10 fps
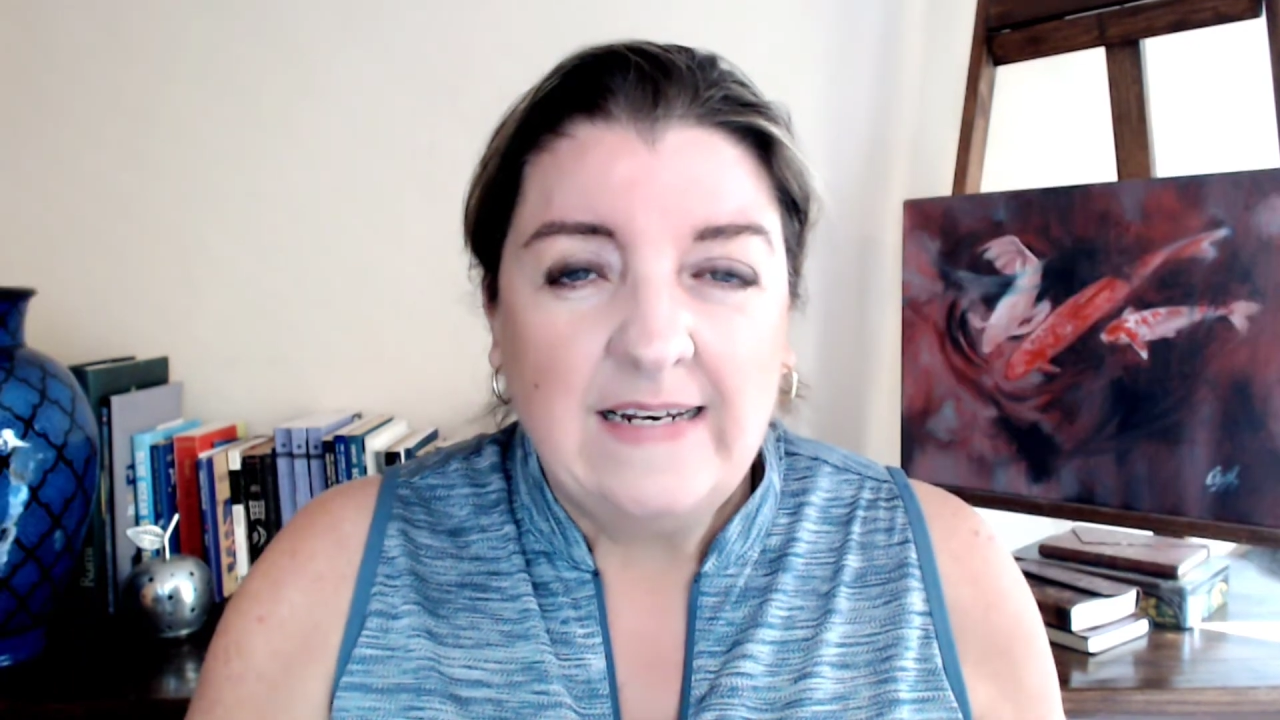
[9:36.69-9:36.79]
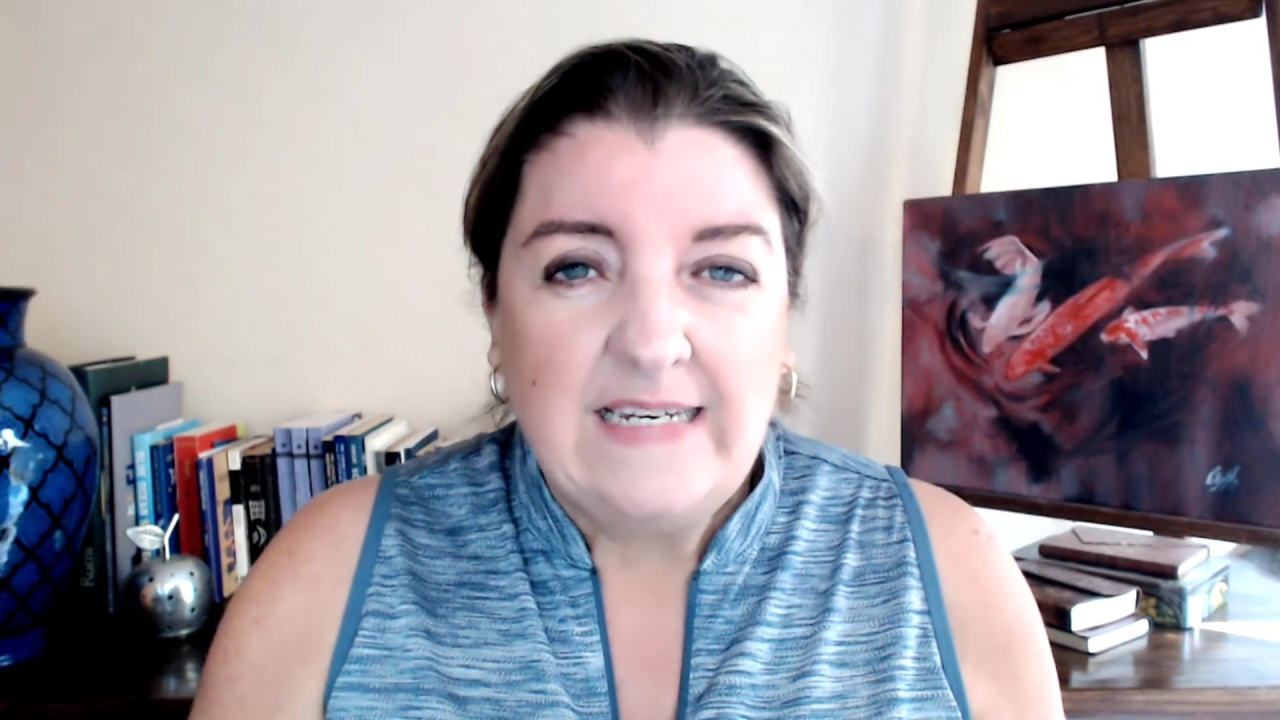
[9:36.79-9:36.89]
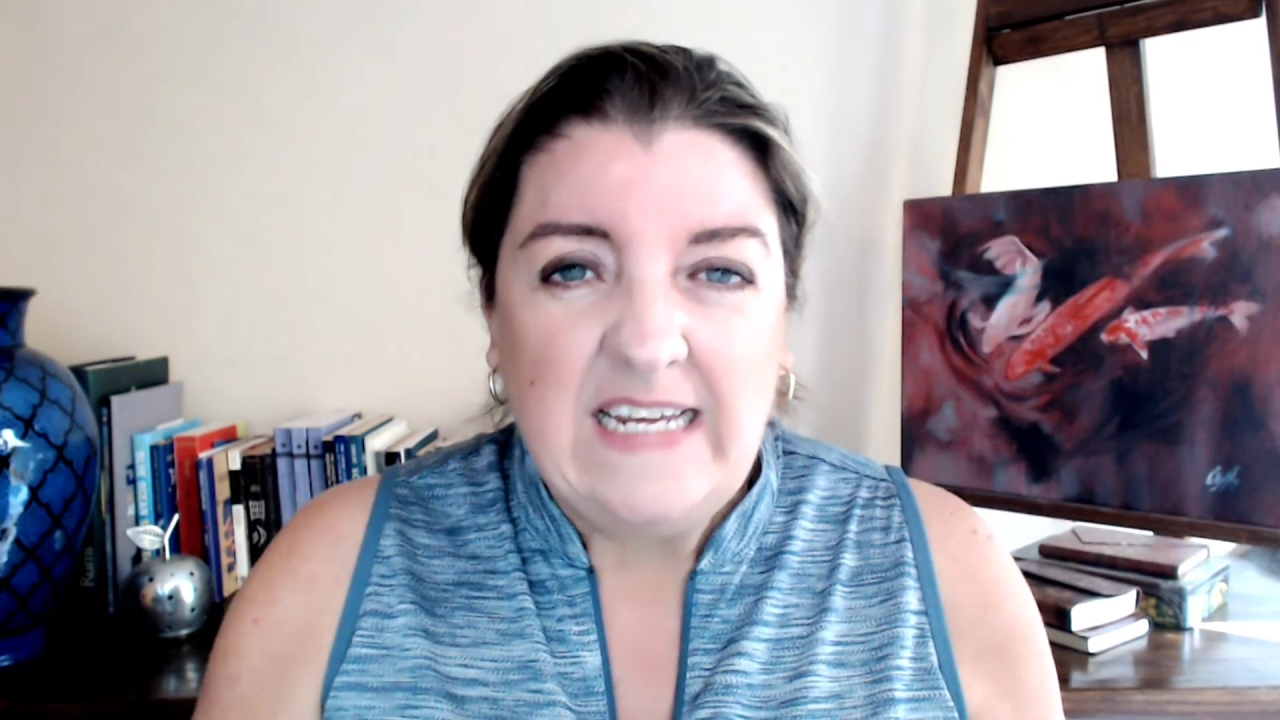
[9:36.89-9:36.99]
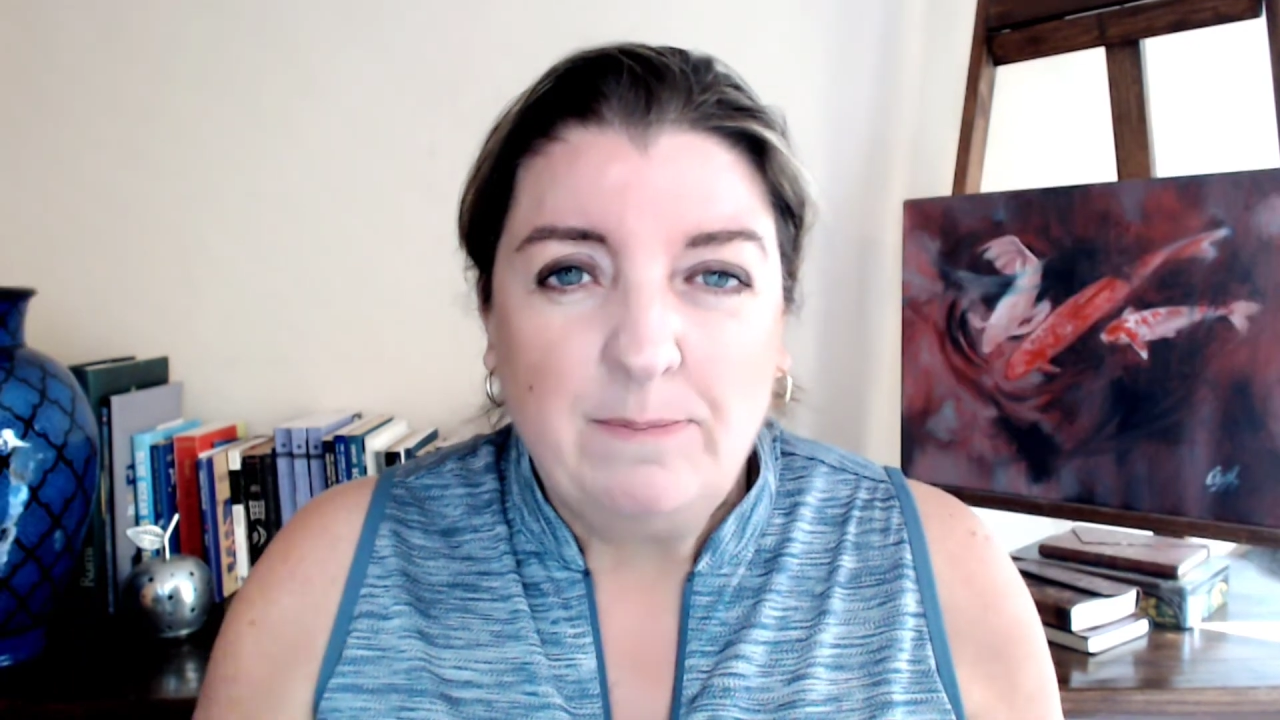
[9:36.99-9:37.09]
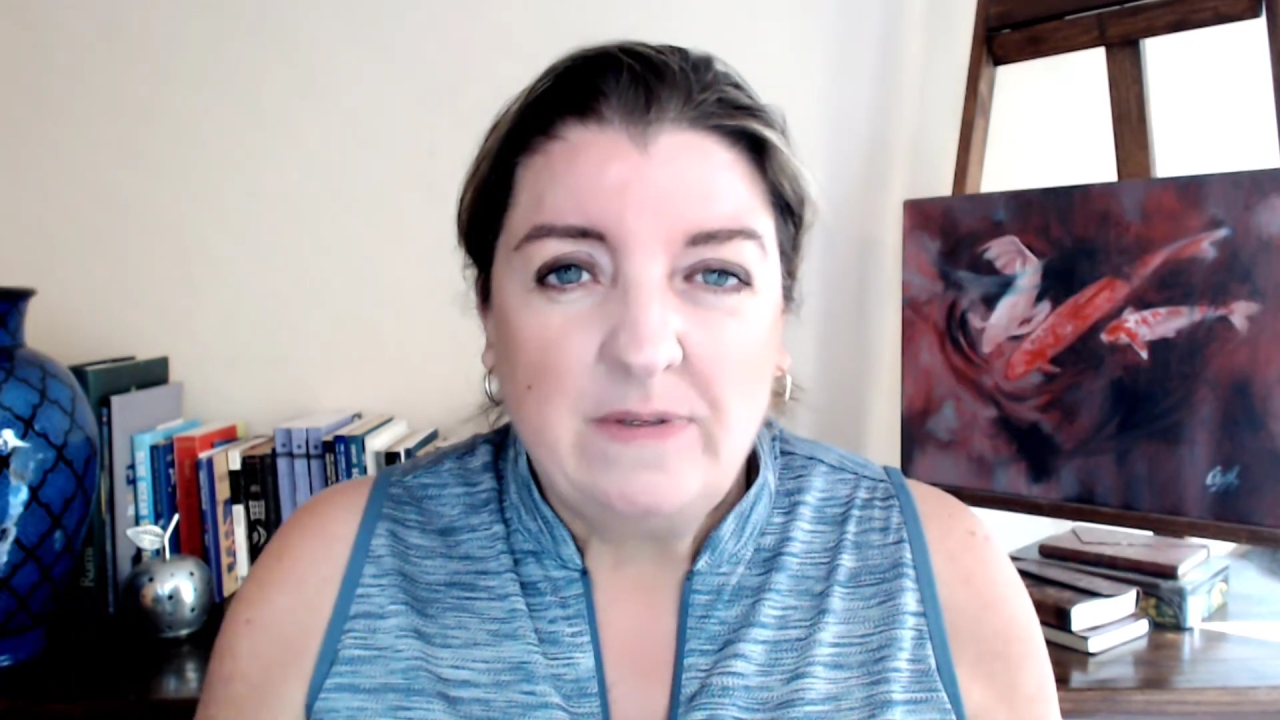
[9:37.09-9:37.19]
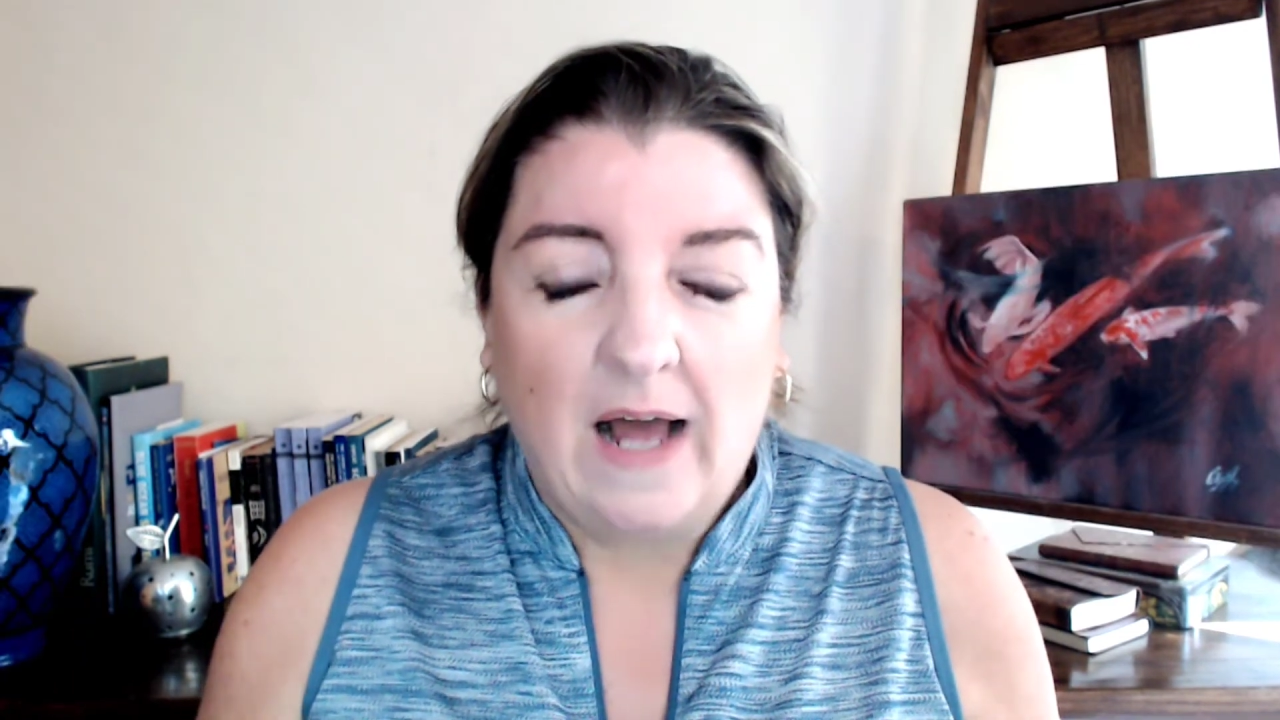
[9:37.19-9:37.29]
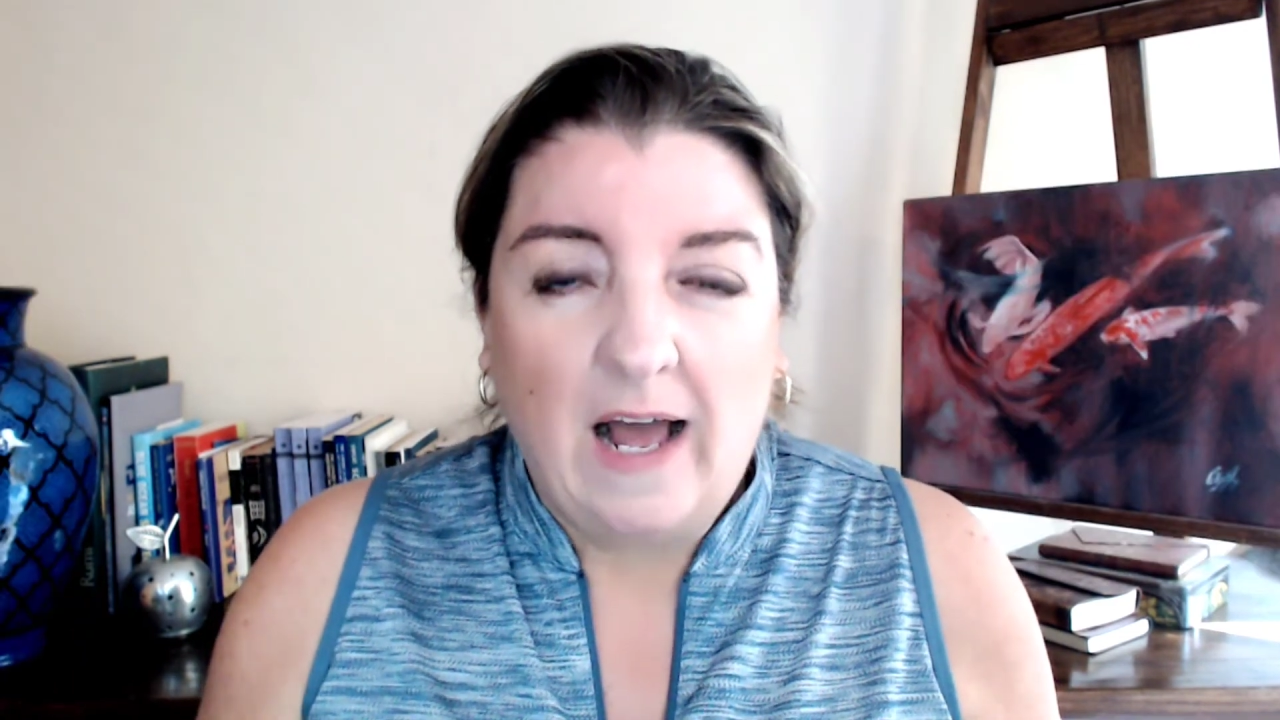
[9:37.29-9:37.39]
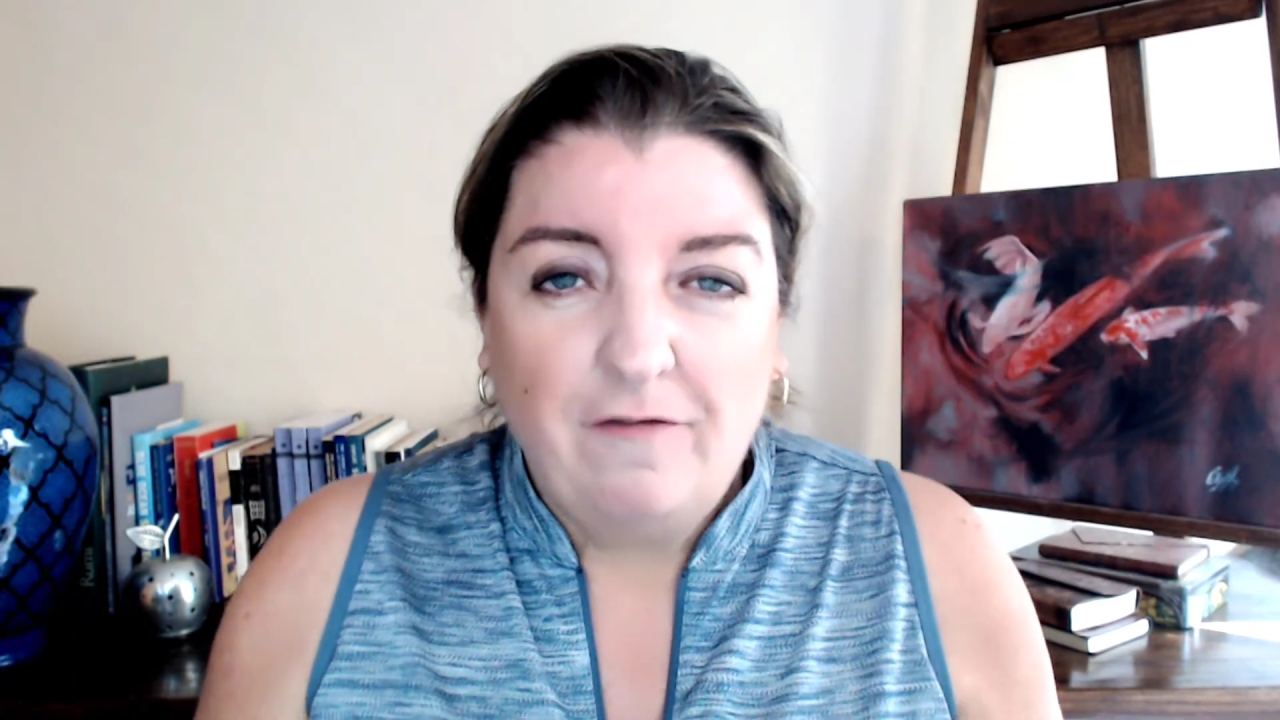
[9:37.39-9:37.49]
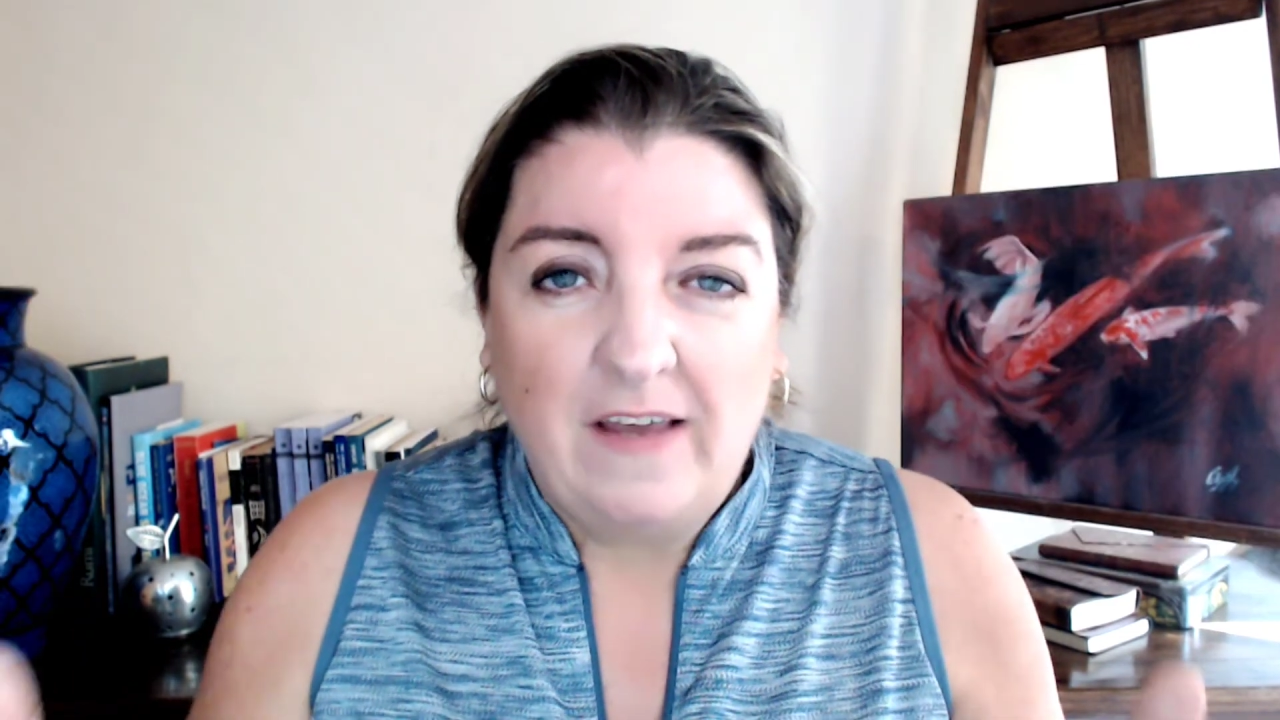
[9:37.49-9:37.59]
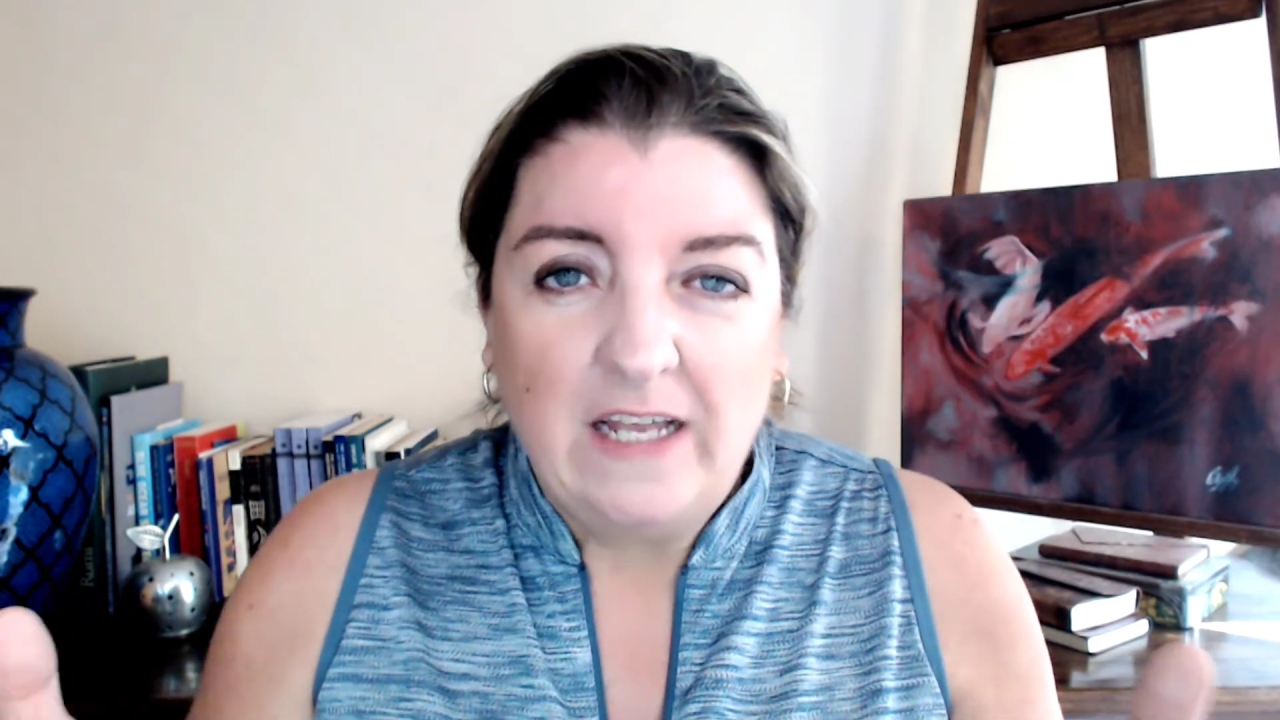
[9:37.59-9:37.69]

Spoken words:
deep dive